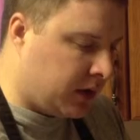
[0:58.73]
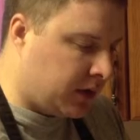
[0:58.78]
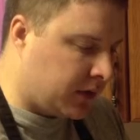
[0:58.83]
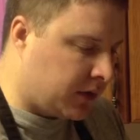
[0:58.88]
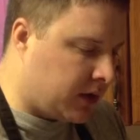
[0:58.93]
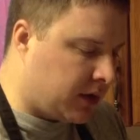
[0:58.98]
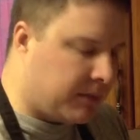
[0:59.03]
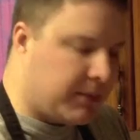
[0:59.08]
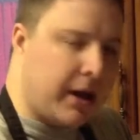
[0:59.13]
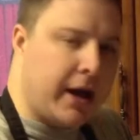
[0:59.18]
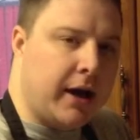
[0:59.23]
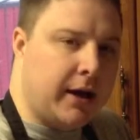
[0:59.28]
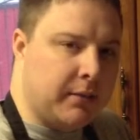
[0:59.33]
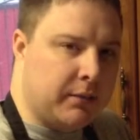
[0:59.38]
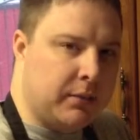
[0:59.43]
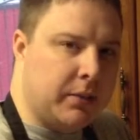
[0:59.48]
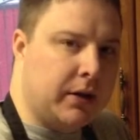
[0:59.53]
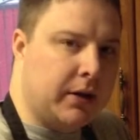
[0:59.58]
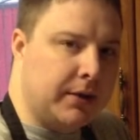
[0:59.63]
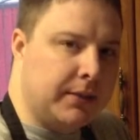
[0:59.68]
It's not bad,
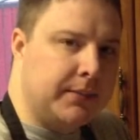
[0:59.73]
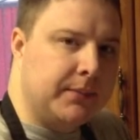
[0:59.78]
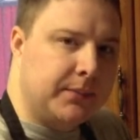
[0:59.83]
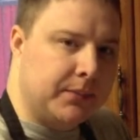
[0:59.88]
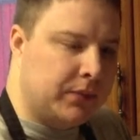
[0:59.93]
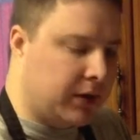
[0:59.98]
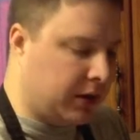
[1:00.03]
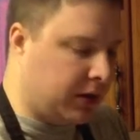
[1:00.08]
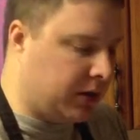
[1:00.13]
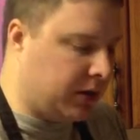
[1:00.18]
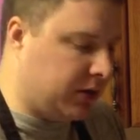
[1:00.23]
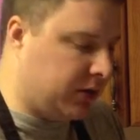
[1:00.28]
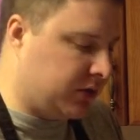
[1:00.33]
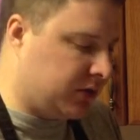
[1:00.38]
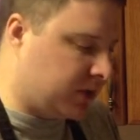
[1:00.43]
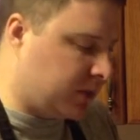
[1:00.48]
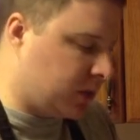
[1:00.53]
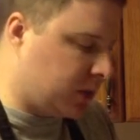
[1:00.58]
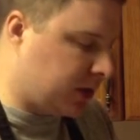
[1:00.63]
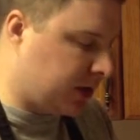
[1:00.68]
but it could use
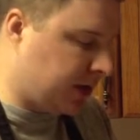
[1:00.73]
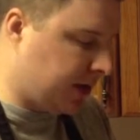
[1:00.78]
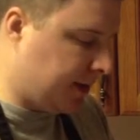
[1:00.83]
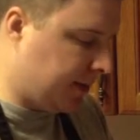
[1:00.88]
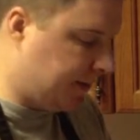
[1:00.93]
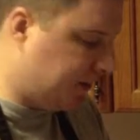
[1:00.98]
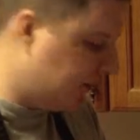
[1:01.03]
some more time.